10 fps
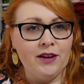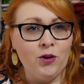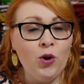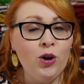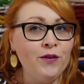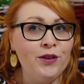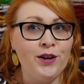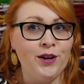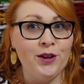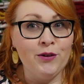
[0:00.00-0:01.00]
all of
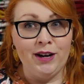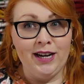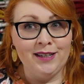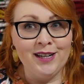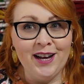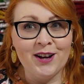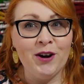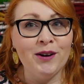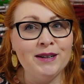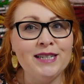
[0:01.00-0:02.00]
the green
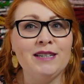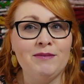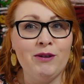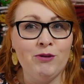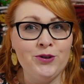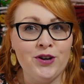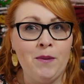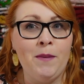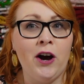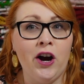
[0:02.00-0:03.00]
garments in my
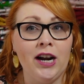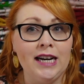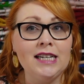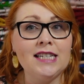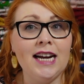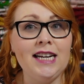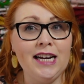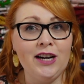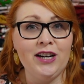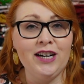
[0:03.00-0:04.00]
wardrobe are a little tight
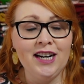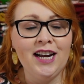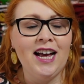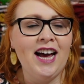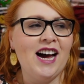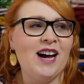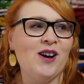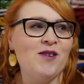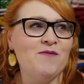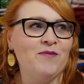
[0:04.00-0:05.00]
here.
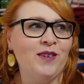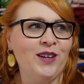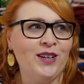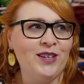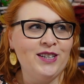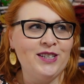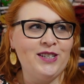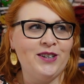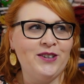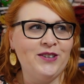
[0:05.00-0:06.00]

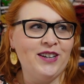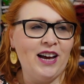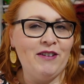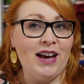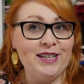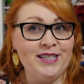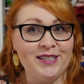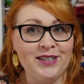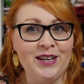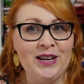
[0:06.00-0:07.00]
So I've had
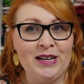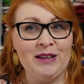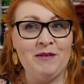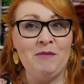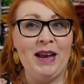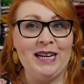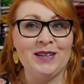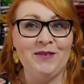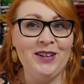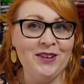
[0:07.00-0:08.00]
to make
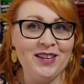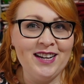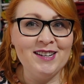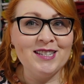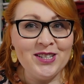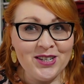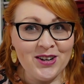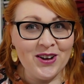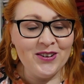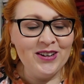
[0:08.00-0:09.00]
some new things, as you
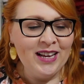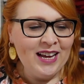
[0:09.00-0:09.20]
know.